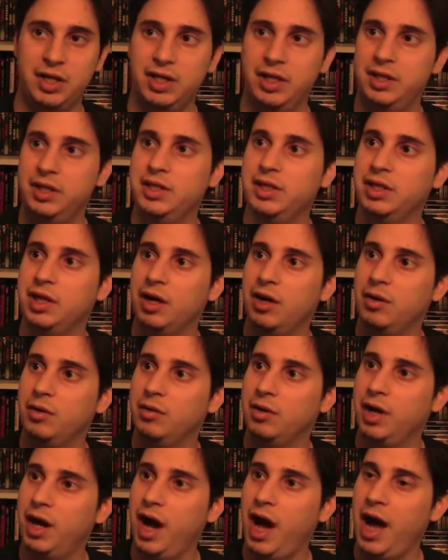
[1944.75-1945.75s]

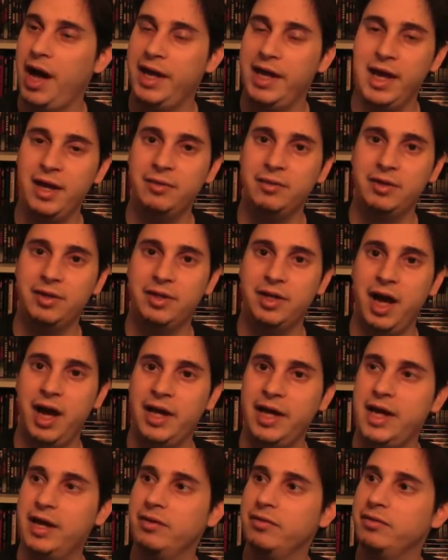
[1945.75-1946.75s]
I can't
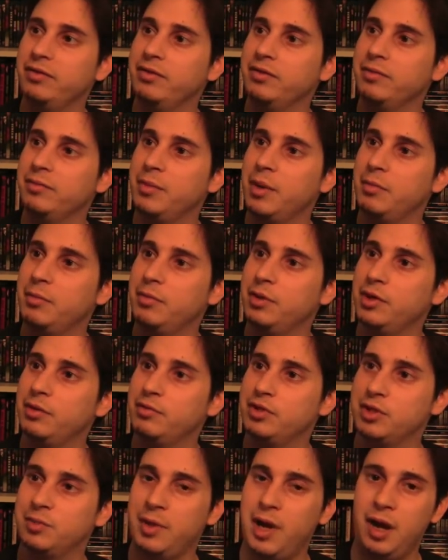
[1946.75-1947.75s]
really remember what it
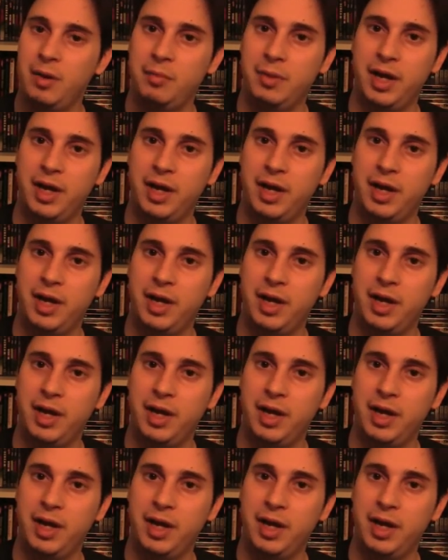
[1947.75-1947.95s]
was about,